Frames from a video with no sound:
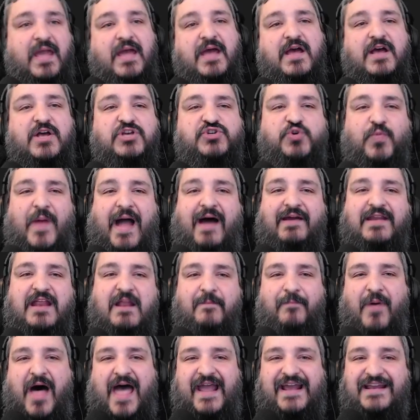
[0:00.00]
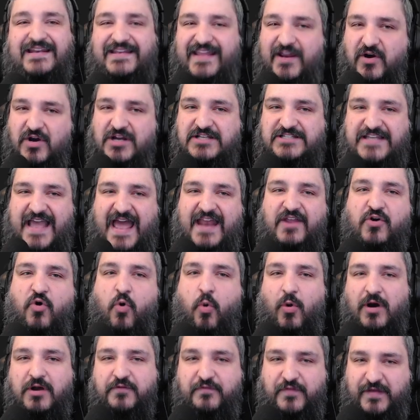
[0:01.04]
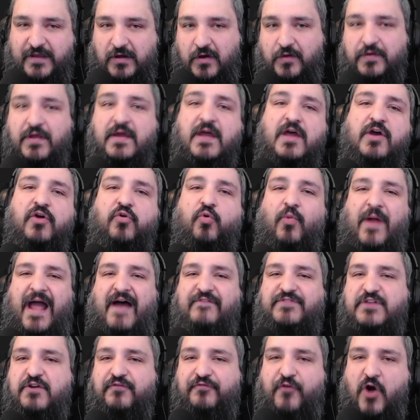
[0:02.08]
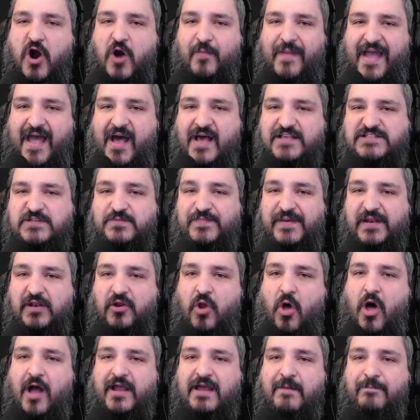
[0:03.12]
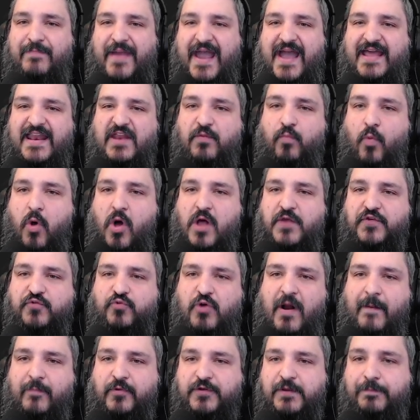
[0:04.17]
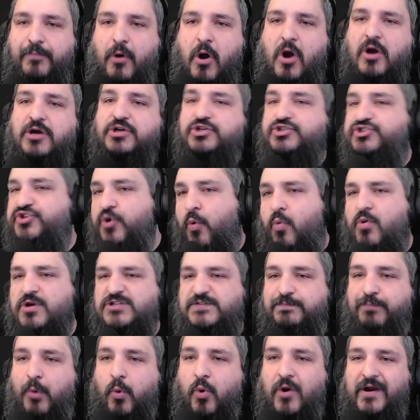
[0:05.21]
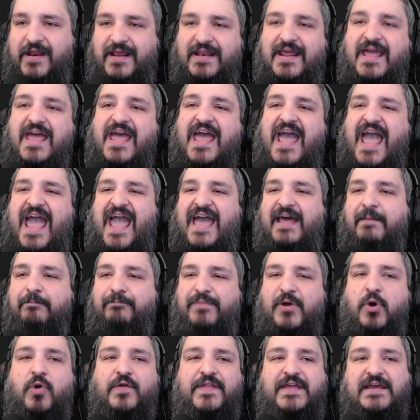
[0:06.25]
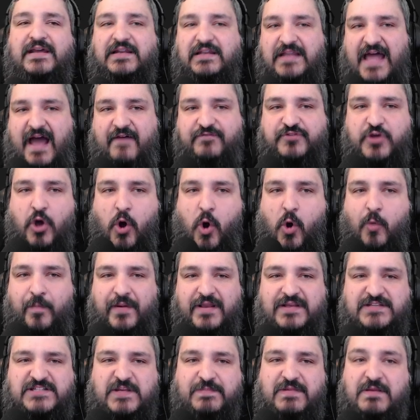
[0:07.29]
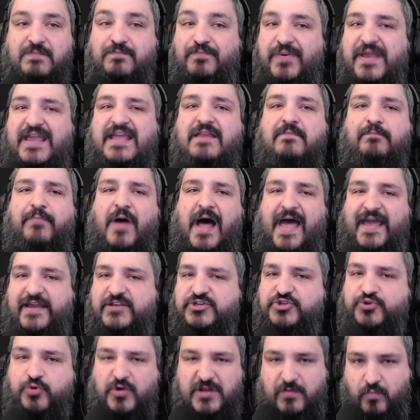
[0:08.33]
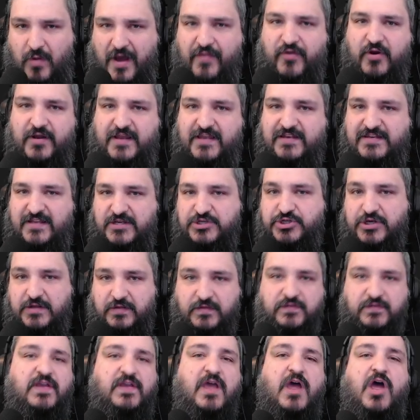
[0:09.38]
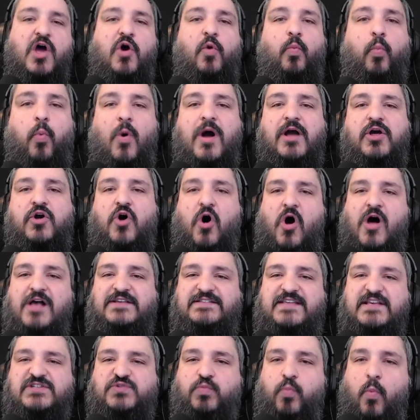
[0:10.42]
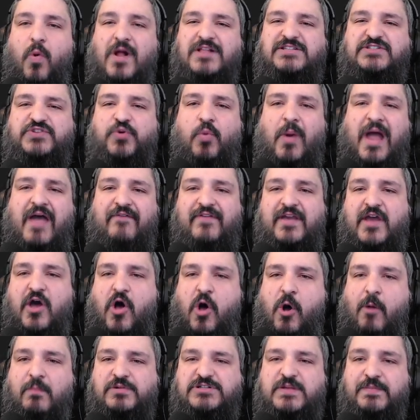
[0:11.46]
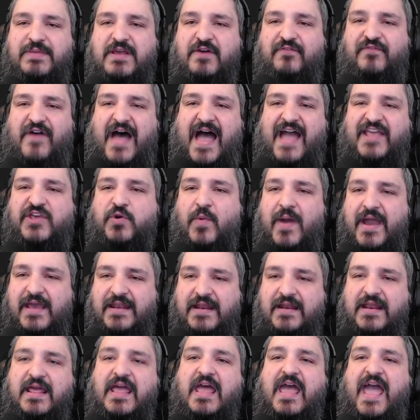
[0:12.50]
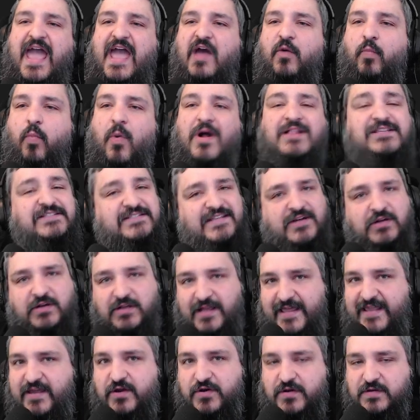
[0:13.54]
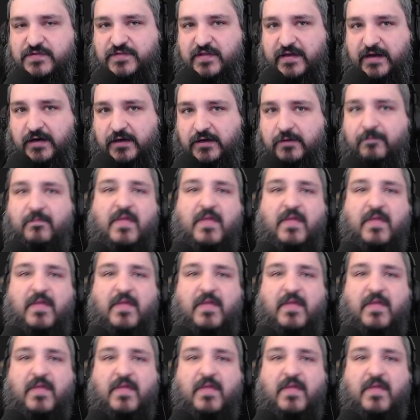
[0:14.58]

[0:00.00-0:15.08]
Surrounded by a near-dead cornfield, Grafton Farmhouse has been long abandoned, walls crumbled apart, doors boarded, and building left open to be beaten by extreme weather conditions. What caused this once thriving home to be evacuated, and what still lingers there?